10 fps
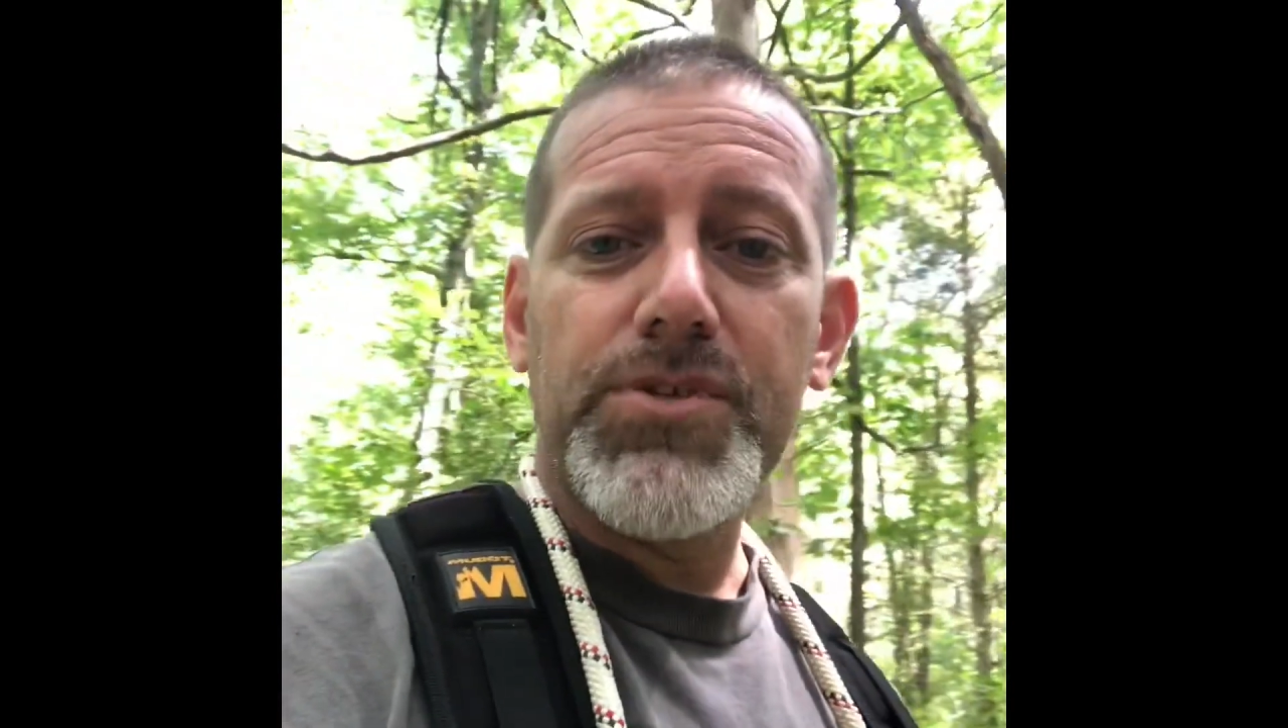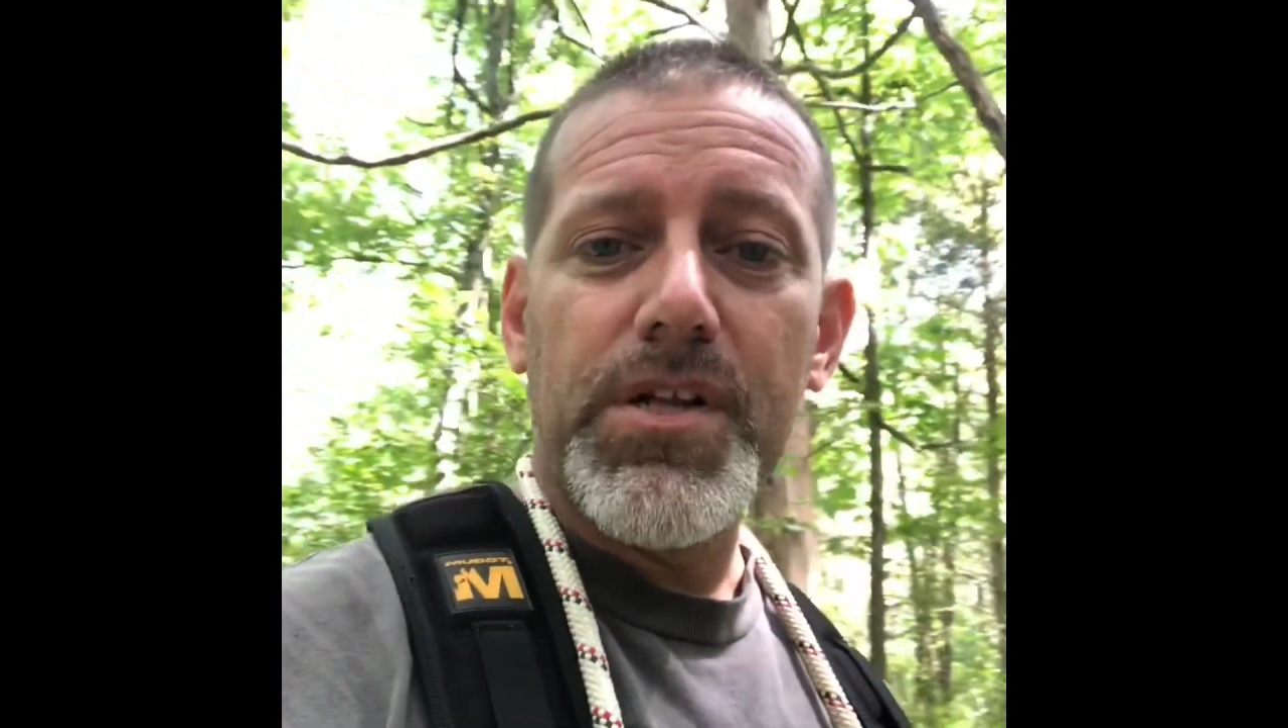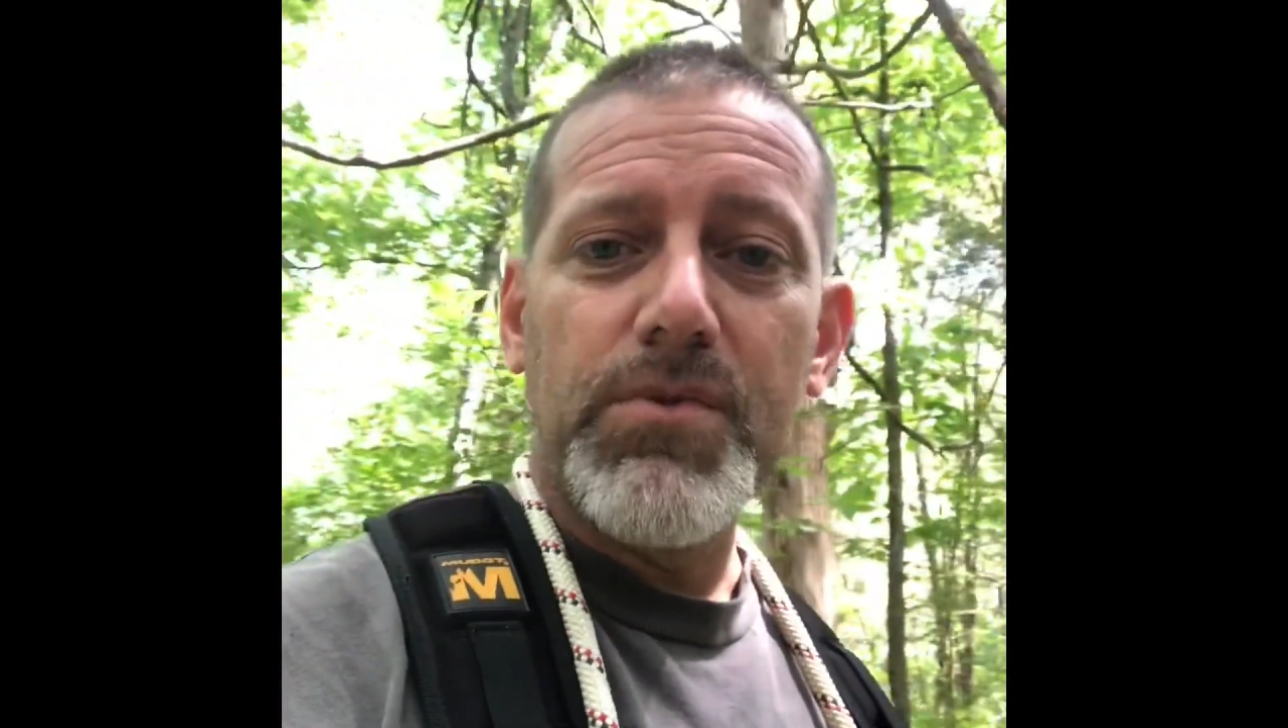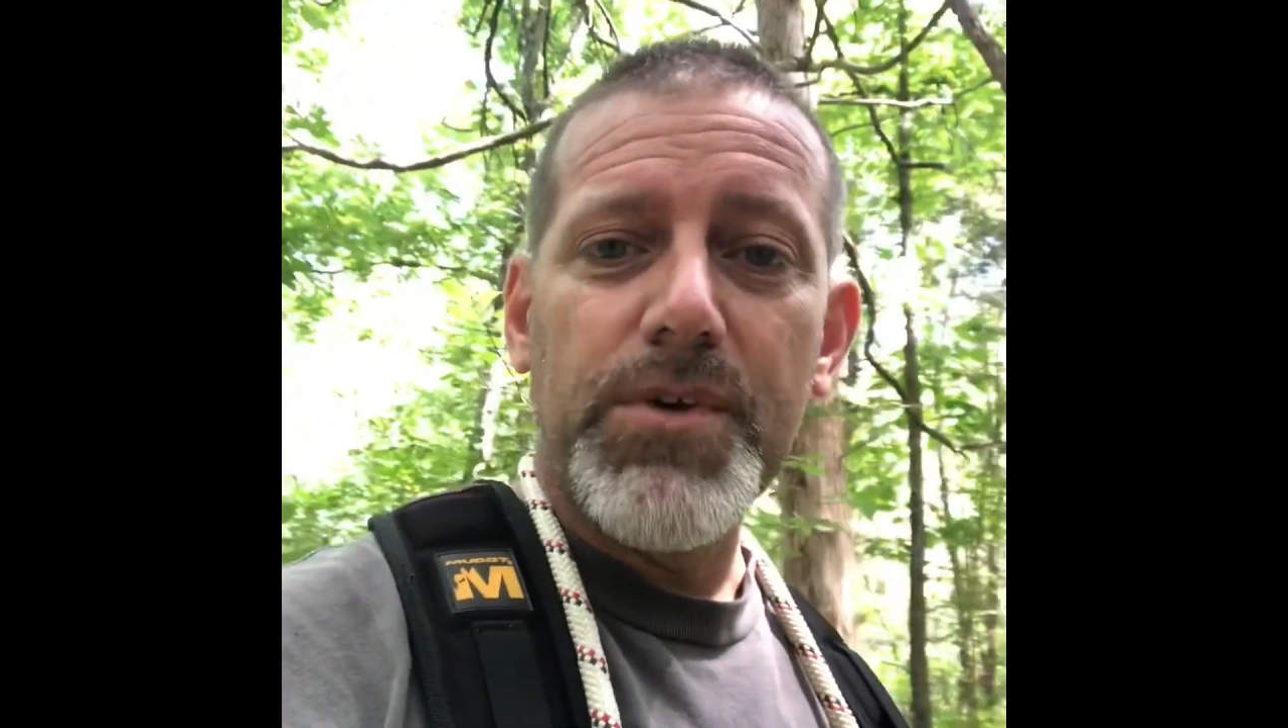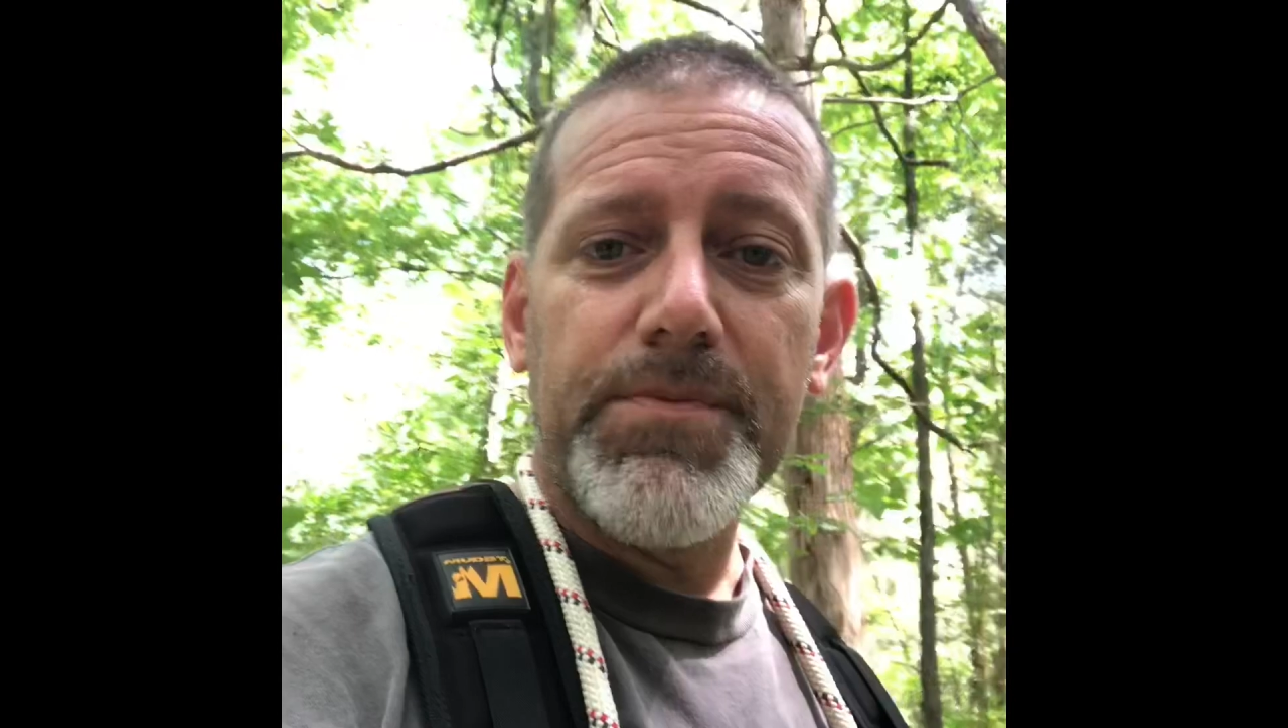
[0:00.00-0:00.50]

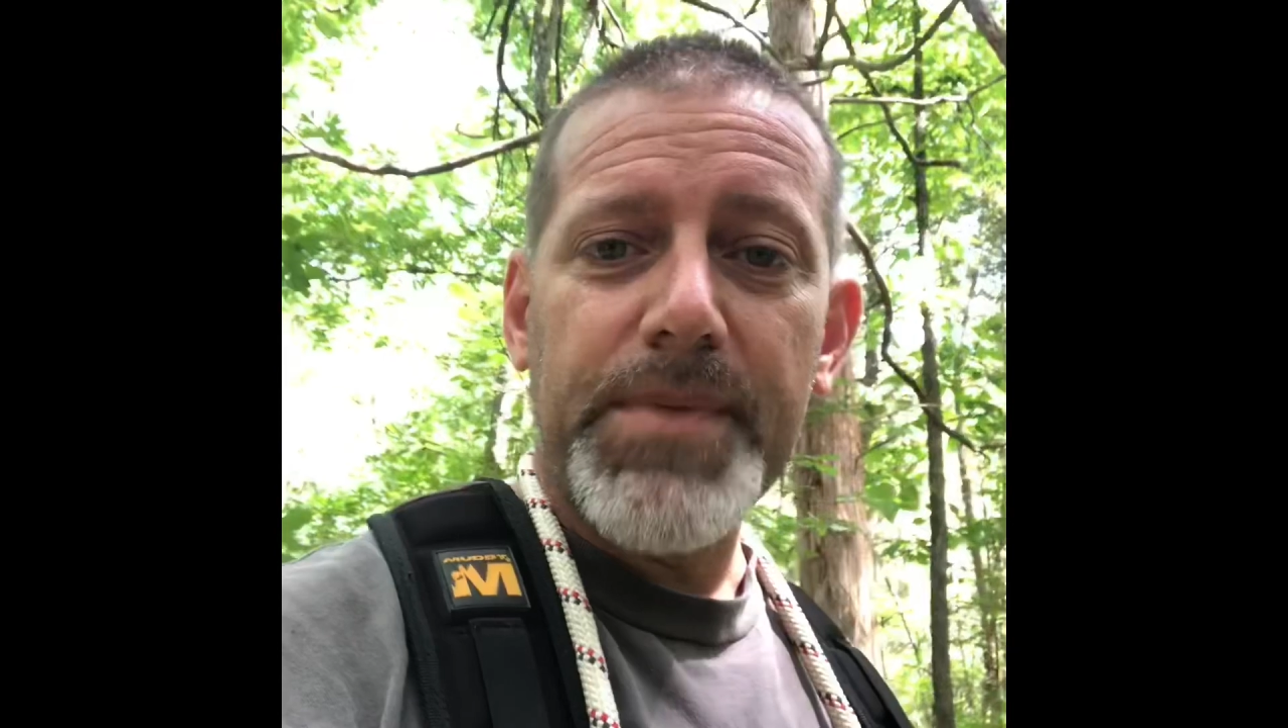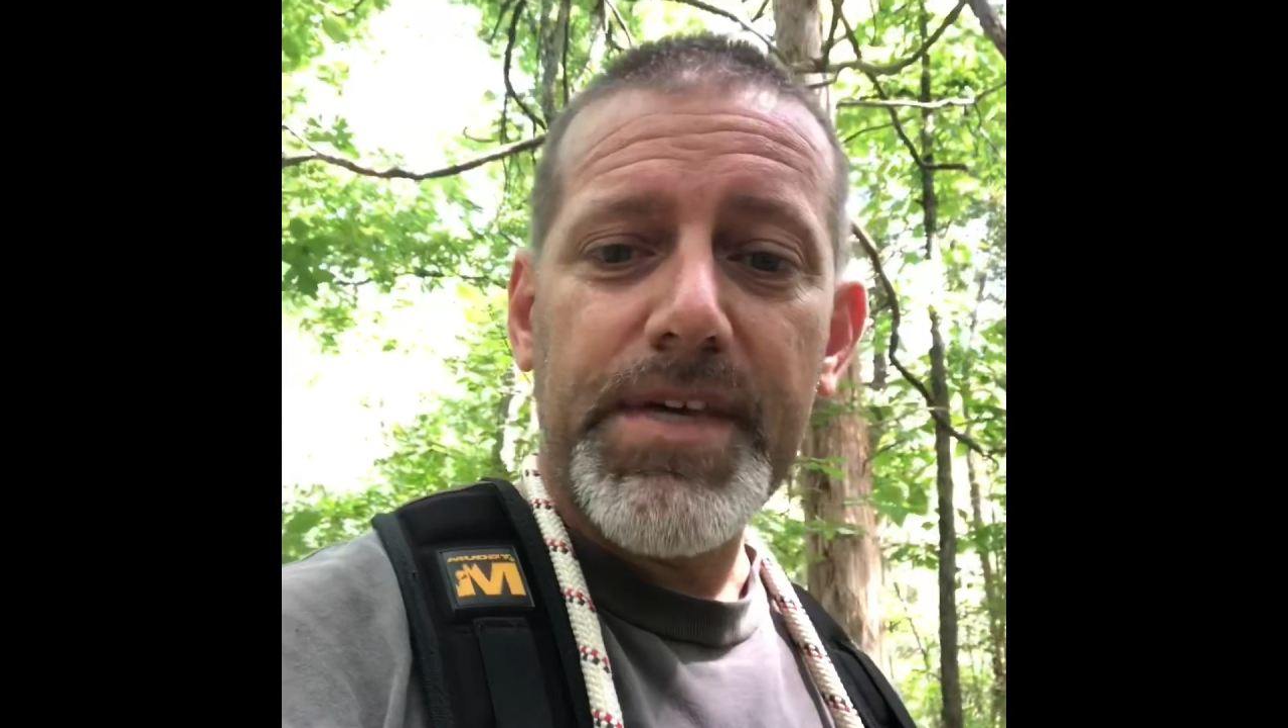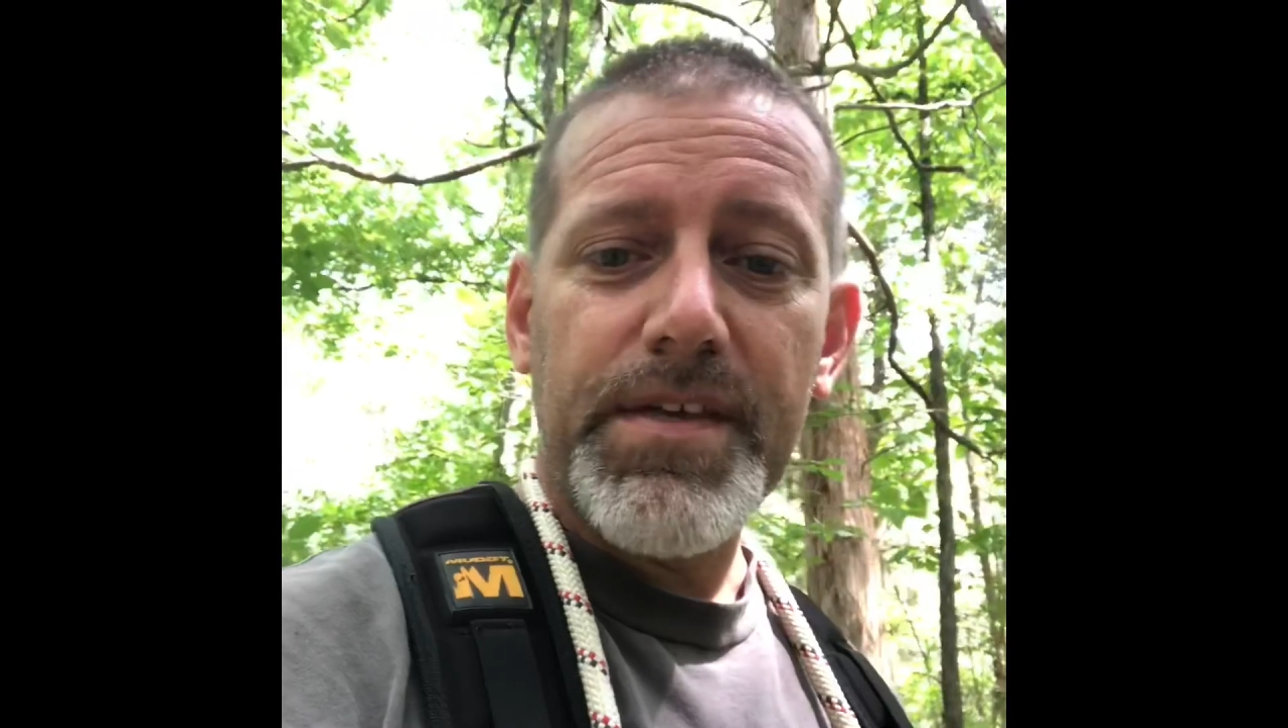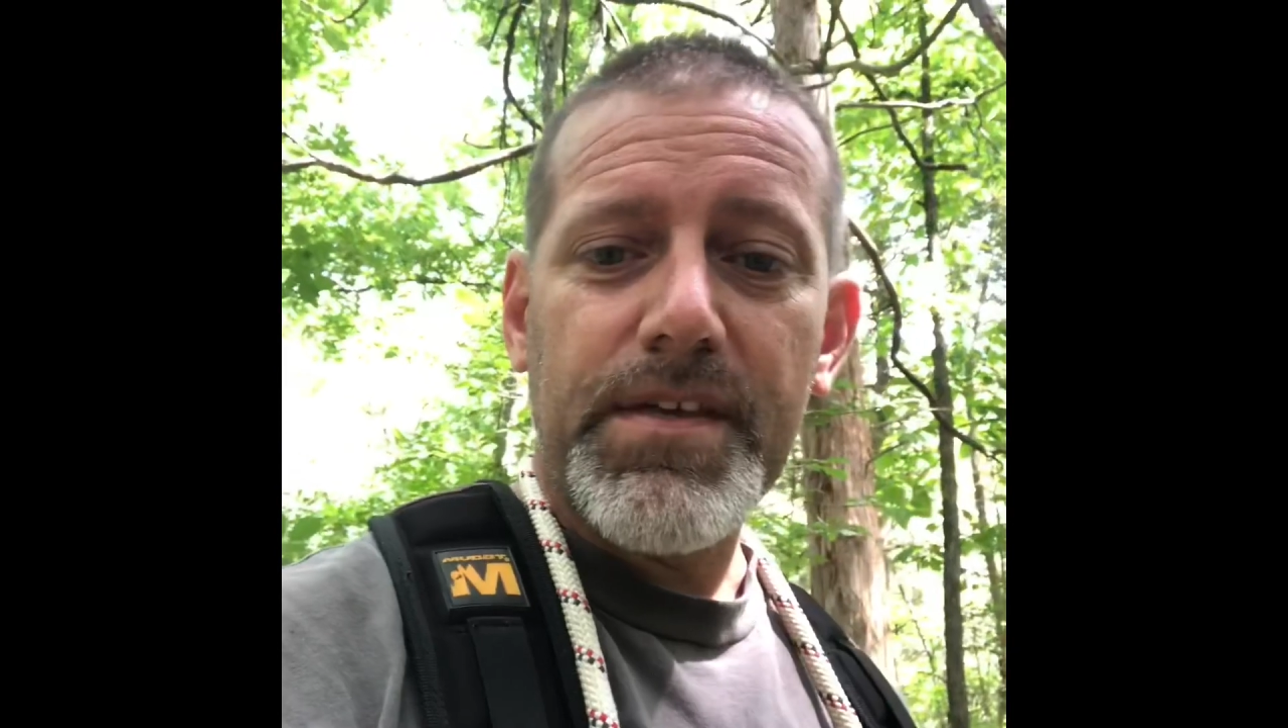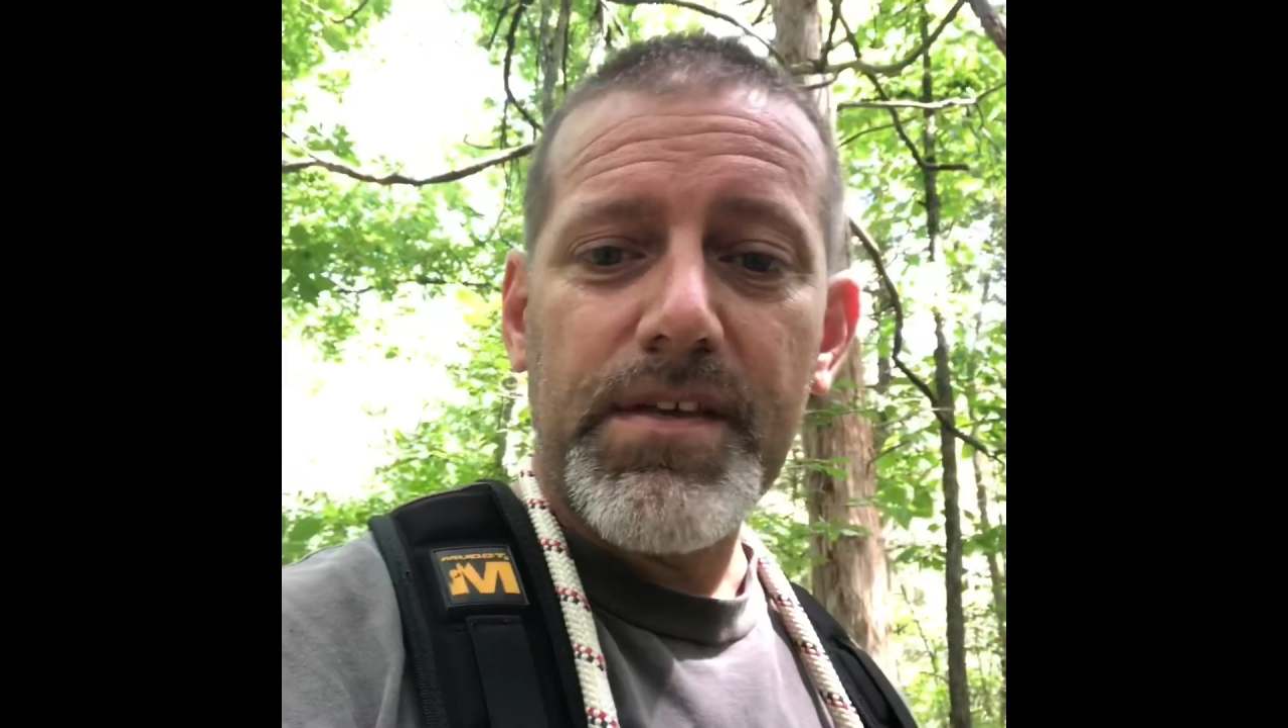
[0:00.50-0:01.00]
trailer with me,